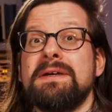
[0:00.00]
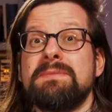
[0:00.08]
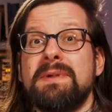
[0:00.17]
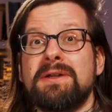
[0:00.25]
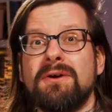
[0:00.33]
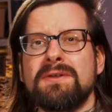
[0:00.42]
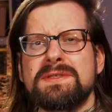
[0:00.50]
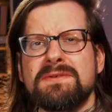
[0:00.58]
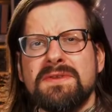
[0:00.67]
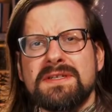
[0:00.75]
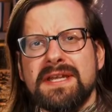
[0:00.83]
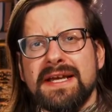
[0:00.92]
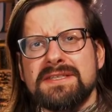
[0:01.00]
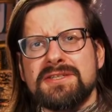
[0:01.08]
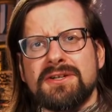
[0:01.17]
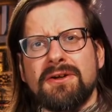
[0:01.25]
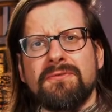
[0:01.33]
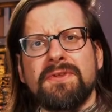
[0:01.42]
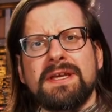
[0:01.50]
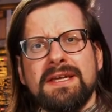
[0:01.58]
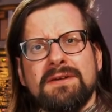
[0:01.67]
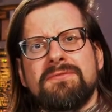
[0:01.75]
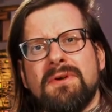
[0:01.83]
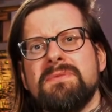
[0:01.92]
but also the texture of the
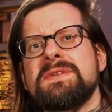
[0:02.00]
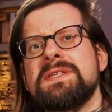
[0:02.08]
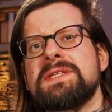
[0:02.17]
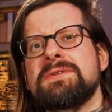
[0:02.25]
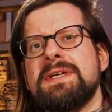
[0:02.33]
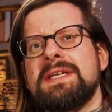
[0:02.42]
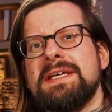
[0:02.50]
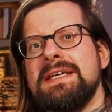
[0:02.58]
kick from the 608